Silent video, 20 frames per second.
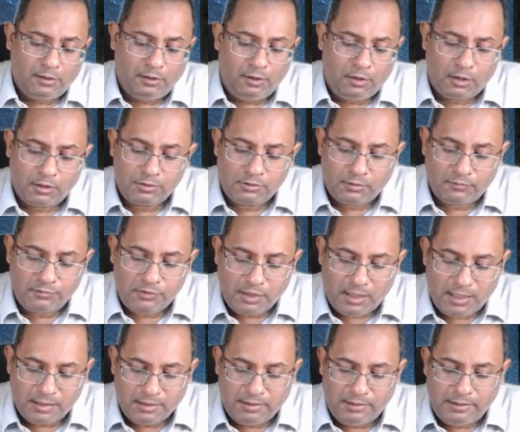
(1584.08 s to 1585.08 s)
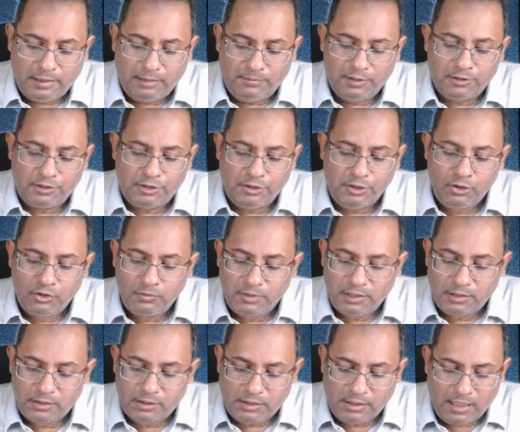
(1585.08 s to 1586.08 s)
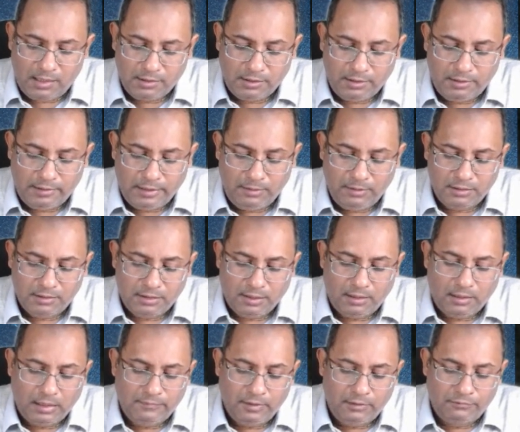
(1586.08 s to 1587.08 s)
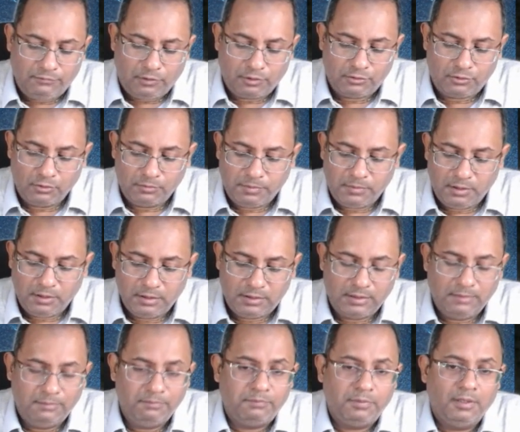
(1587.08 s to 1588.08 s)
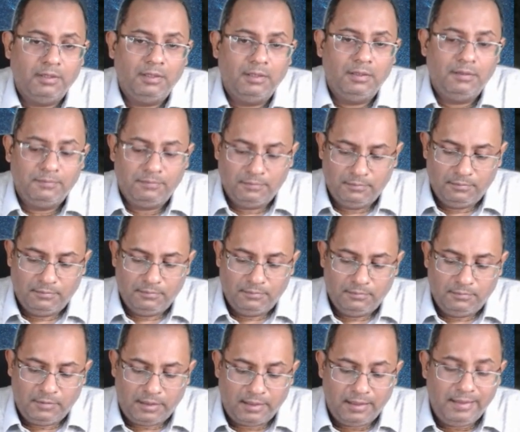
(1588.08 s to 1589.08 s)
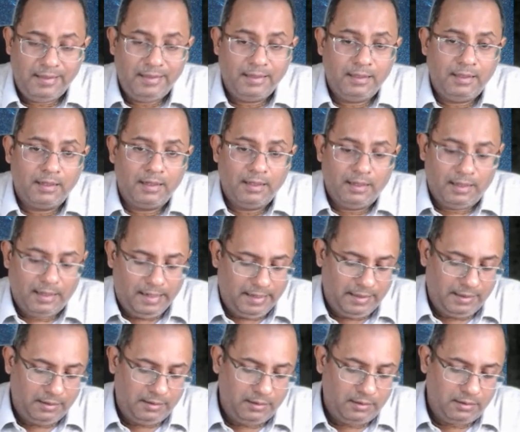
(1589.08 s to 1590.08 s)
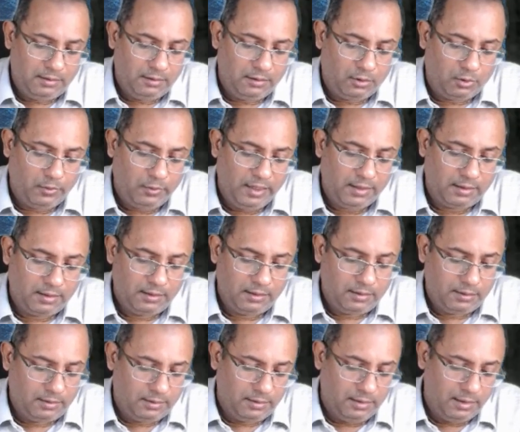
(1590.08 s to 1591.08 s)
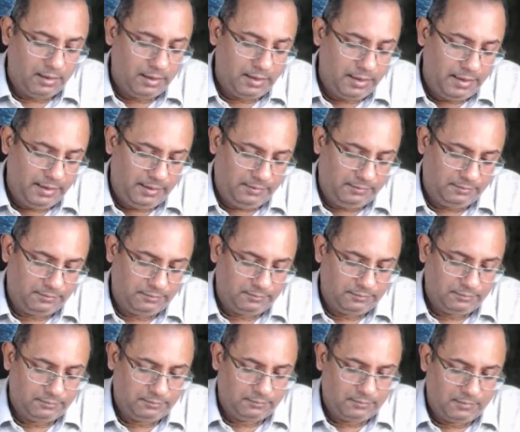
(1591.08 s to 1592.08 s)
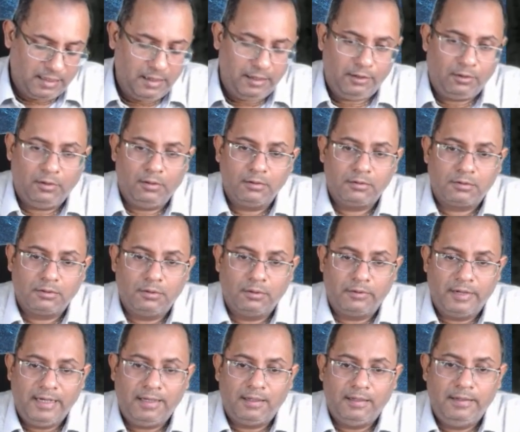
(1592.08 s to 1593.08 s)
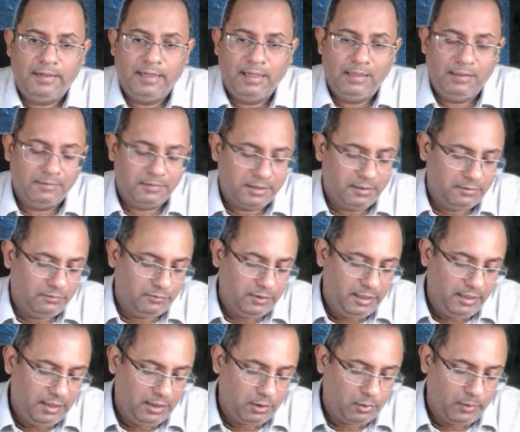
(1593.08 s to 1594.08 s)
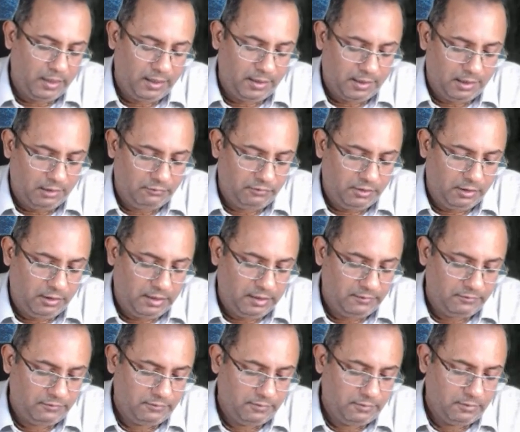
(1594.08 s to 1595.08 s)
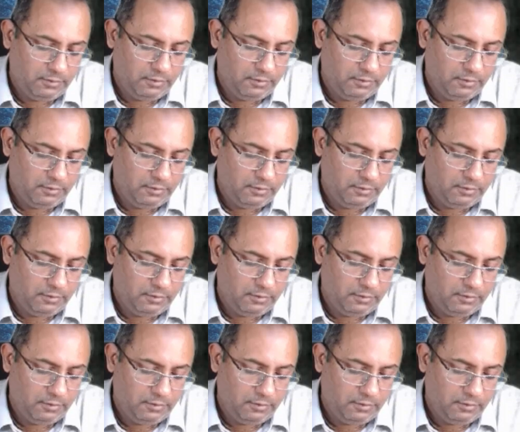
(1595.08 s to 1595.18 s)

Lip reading: Lots of charts and tables. Numerous charts and tables are given for super simple, clear and quick learning. And it also greatly helps in very quick and effective